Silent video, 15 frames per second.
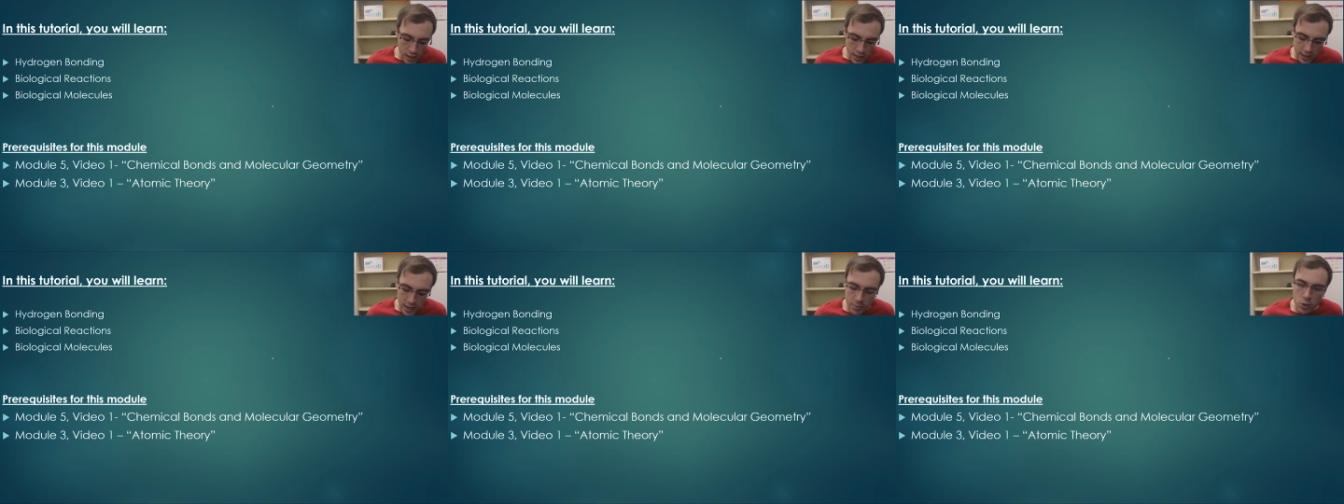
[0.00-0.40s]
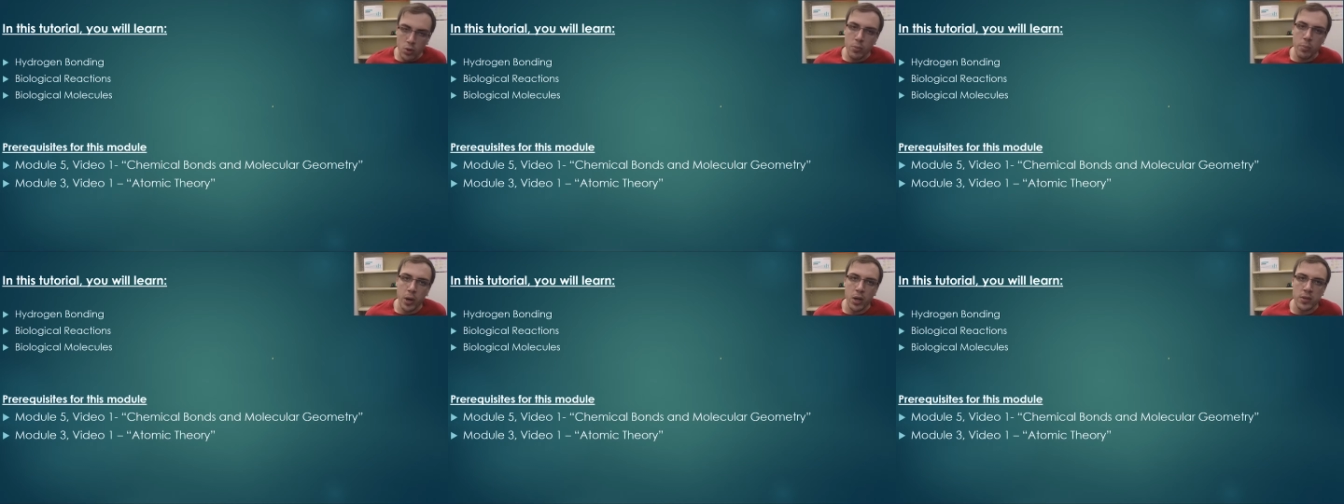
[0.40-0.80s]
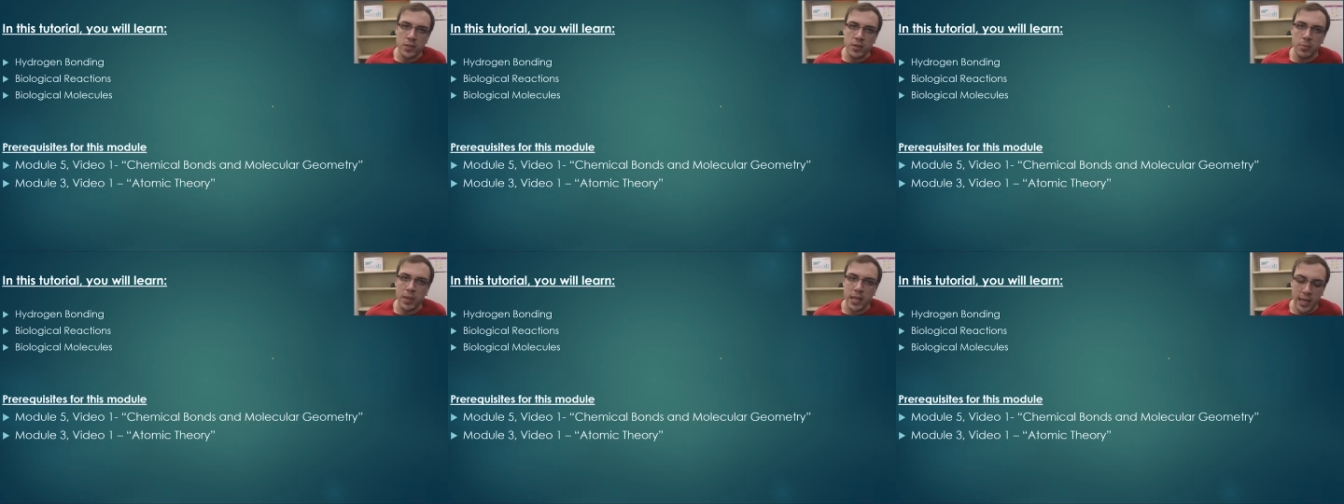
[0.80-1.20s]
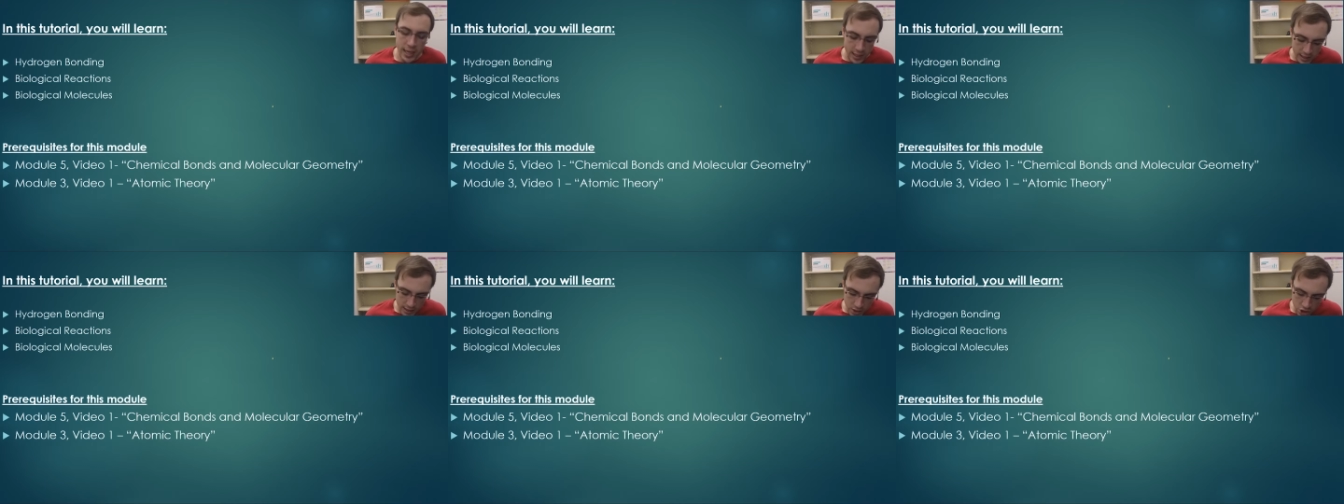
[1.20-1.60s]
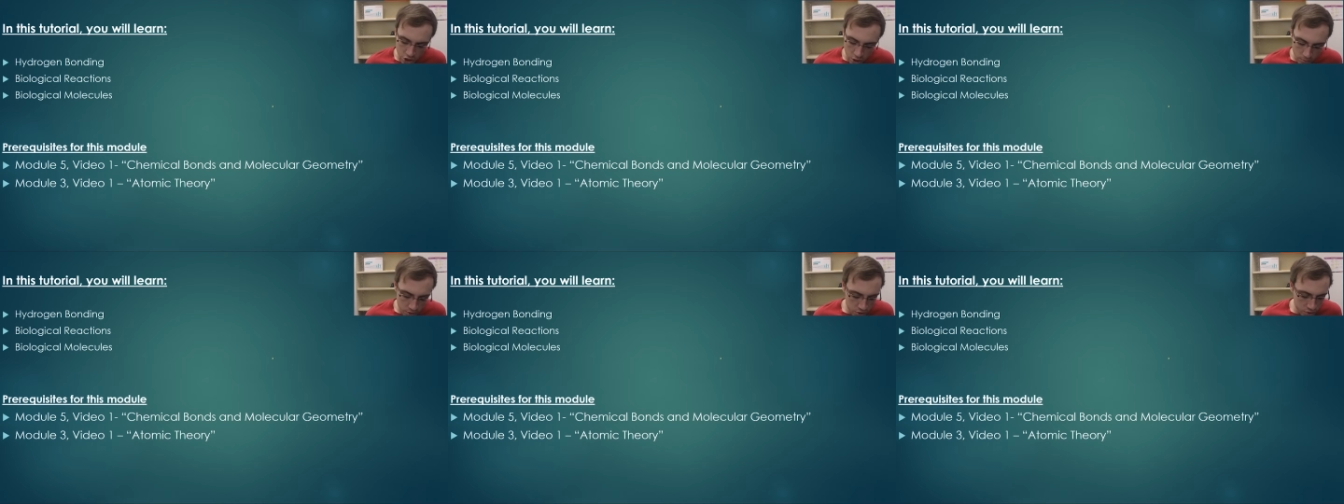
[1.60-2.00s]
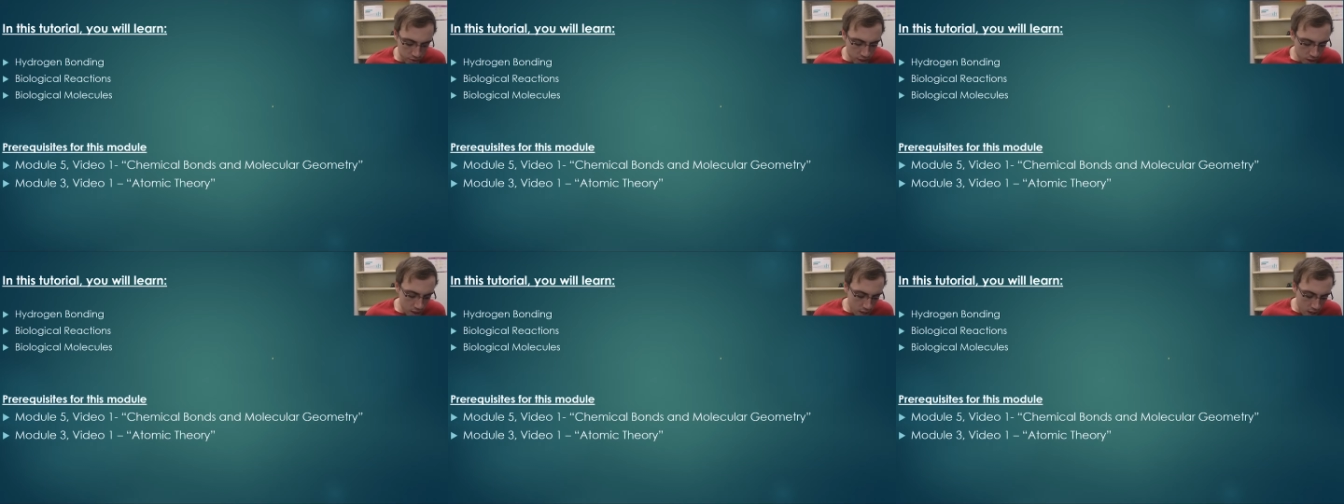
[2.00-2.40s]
Chemical Bonds and Molecular Geometry,